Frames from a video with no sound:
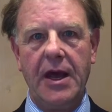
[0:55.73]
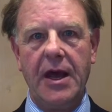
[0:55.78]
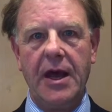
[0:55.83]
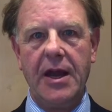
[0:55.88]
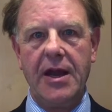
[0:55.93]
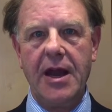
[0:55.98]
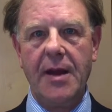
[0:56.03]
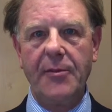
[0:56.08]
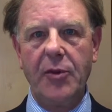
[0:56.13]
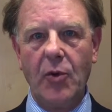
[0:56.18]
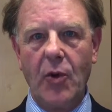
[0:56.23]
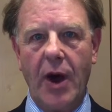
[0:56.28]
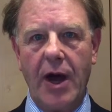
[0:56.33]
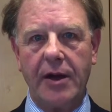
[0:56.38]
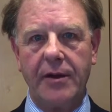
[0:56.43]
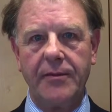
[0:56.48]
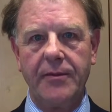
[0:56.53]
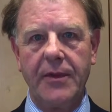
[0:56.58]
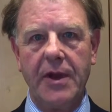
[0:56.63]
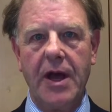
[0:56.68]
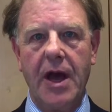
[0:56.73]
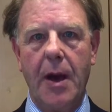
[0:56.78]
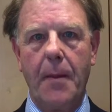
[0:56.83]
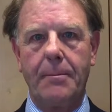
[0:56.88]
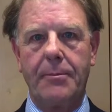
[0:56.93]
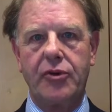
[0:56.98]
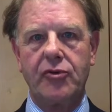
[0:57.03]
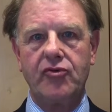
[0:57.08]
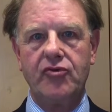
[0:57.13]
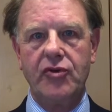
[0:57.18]
Number one,
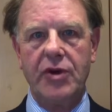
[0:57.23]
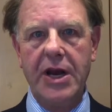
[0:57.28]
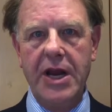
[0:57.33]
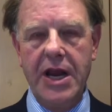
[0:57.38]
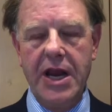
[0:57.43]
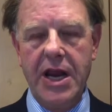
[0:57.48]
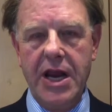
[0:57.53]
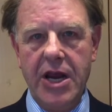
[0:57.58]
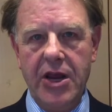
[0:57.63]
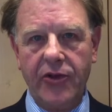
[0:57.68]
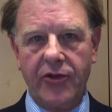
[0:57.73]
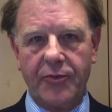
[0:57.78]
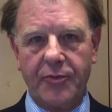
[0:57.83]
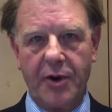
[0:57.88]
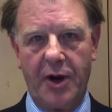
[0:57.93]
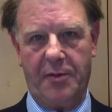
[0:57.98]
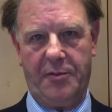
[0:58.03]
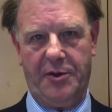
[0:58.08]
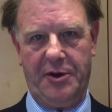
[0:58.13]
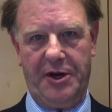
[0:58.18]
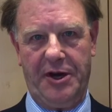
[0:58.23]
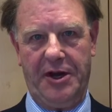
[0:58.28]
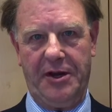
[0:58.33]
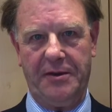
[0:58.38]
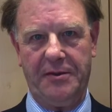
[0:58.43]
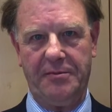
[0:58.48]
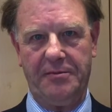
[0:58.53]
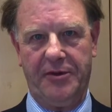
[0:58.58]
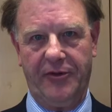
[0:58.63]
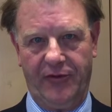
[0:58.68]
breathe properly
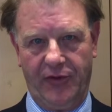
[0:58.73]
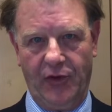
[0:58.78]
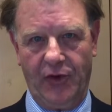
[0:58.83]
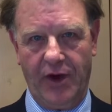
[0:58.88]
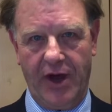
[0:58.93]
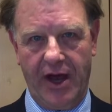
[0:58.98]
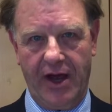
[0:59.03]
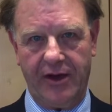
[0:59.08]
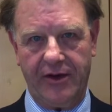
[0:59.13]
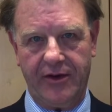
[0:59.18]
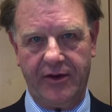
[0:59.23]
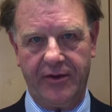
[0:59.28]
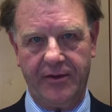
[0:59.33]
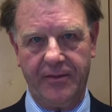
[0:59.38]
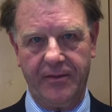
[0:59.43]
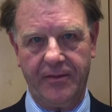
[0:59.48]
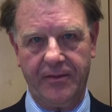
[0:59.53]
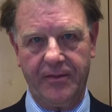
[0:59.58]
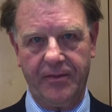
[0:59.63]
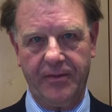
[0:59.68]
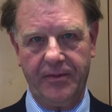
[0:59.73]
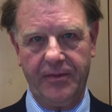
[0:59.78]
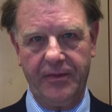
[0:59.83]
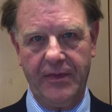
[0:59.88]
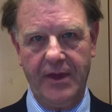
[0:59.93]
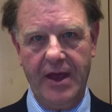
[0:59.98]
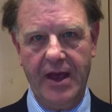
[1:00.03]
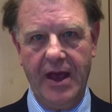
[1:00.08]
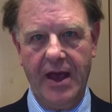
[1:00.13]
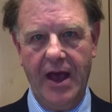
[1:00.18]
beforehand.
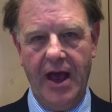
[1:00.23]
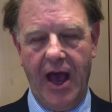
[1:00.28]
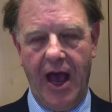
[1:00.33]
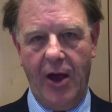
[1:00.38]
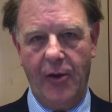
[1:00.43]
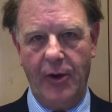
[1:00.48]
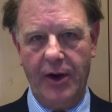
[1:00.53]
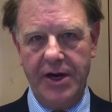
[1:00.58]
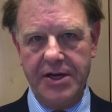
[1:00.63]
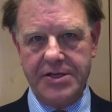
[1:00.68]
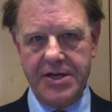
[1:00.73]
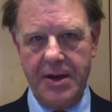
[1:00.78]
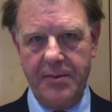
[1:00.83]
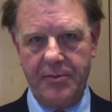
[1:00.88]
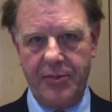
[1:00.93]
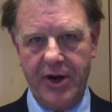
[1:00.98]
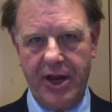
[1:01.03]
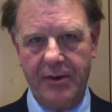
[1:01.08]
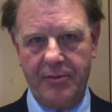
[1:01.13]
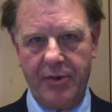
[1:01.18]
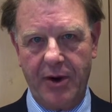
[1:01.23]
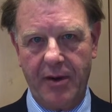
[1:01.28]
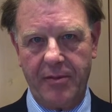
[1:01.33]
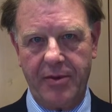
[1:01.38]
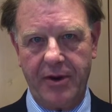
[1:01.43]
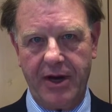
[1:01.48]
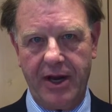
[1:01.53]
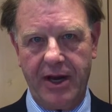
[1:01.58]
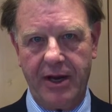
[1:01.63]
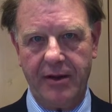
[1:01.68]
And when I say breathe
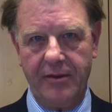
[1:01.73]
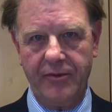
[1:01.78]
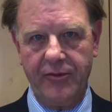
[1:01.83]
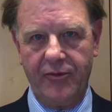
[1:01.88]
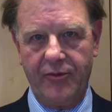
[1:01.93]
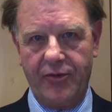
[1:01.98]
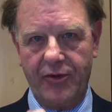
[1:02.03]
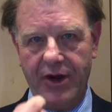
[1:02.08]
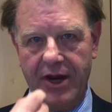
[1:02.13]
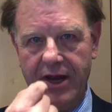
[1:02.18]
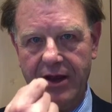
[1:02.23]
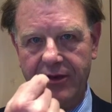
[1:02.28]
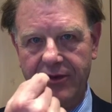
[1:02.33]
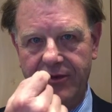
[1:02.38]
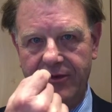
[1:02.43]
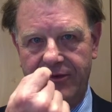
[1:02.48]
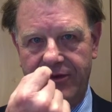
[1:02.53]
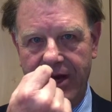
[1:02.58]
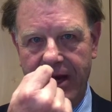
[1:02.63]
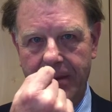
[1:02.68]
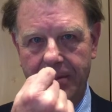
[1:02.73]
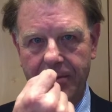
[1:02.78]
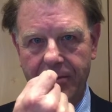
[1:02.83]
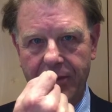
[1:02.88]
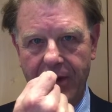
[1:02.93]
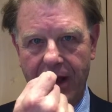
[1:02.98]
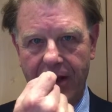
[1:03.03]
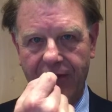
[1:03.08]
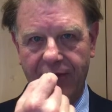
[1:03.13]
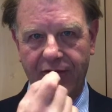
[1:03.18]
properly, breathe deep
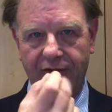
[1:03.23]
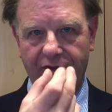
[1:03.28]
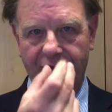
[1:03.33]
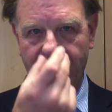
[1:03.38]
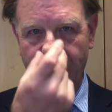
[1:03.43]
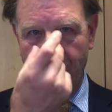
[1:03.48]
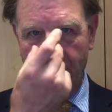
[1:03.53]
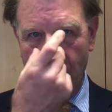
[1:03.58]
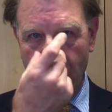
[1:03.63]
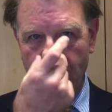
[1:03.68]
breaths through your